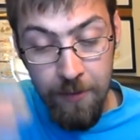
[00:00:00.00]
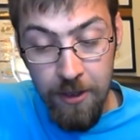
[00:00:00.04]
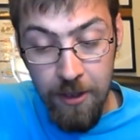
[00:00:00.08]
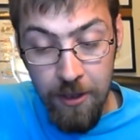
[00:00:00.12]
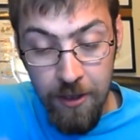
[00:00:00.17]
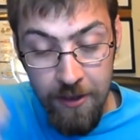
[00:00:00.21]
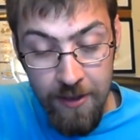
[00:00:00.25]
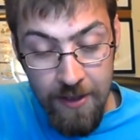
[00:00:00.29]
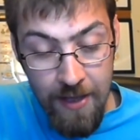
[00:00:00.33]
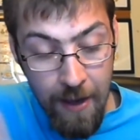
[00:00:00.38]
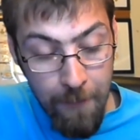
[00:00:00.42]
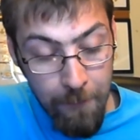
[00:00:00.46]

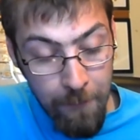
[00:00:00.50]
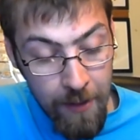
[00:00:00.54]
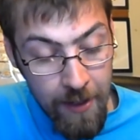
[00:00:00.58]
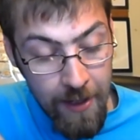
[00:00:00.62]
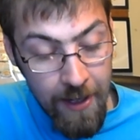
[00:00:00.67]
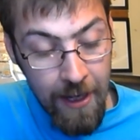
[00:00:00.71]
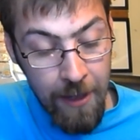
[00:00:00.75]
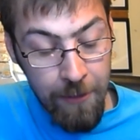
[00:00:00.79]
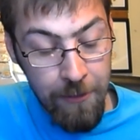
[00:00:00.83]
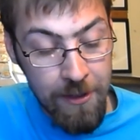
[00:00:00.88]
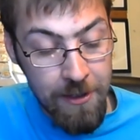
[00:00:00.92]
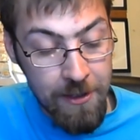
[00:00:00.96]
but you can
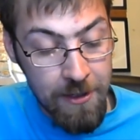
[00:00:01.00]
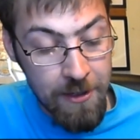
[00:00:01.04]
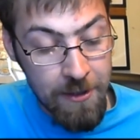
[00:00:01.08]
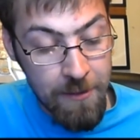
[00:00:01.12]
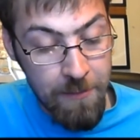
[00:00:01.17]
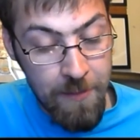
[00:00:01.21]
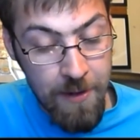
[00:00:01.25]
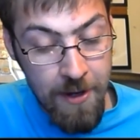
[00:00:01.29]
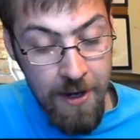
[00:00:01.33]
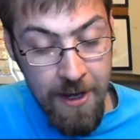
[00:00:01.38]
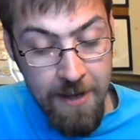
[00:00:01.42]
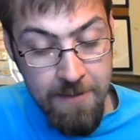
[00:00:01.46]
tamp it down
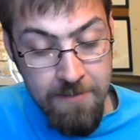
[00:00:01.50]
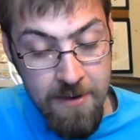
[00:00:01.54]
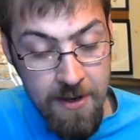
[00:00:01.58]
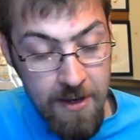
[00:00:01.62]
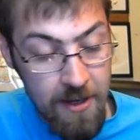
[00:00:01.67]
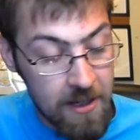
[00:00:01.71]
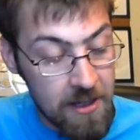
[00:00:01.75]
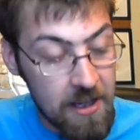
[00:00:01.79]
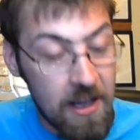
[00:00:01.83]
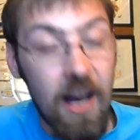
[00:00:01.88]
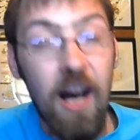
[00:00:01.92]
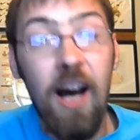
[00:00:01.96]
into the pipe.